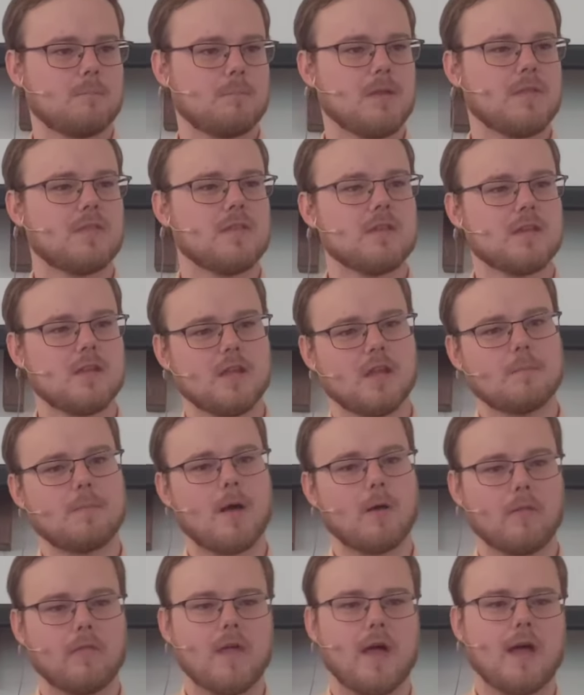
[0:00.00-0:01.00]
Be thinking
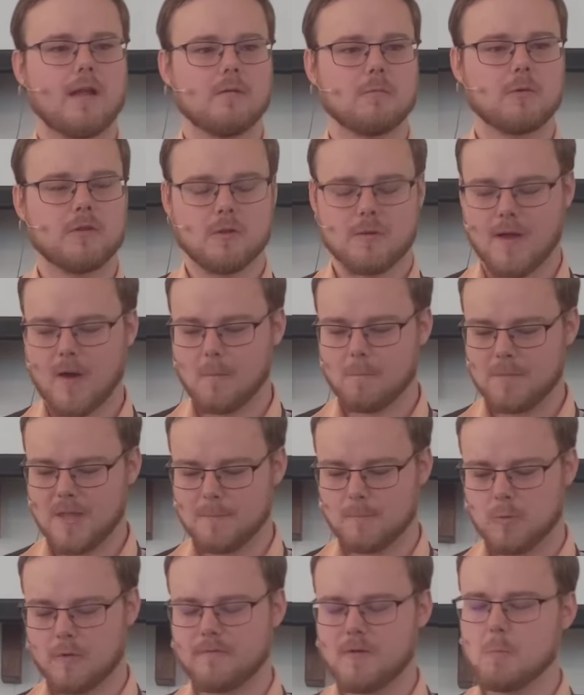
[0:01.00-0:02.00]
about that when you help people.